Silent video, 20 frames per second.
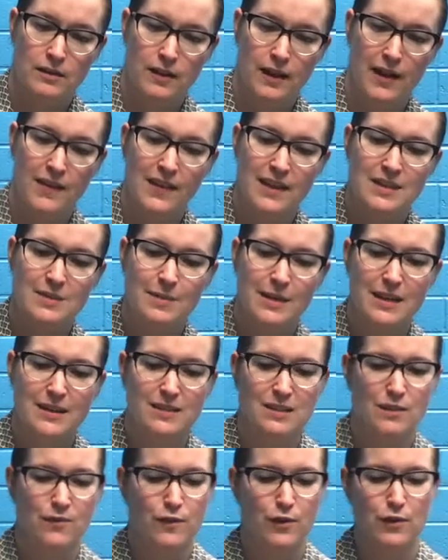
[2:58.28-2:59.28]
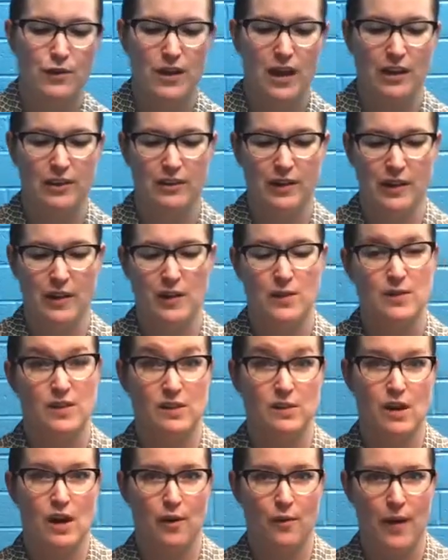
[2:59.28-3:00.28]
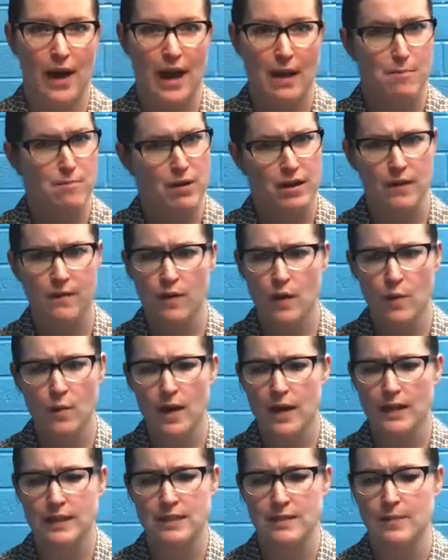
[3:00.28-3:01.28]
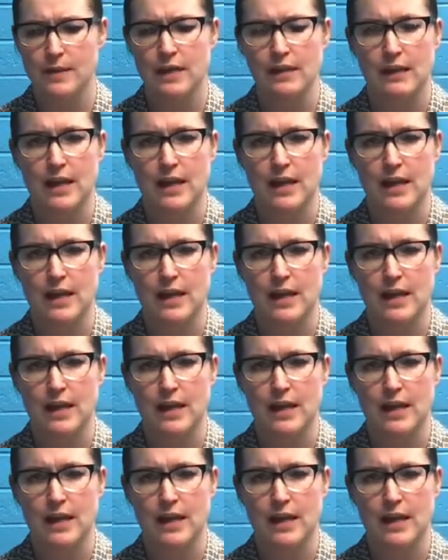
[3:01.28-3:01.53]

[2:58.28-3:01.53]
And that's because the food coloring goes a long way. But if you want it to be a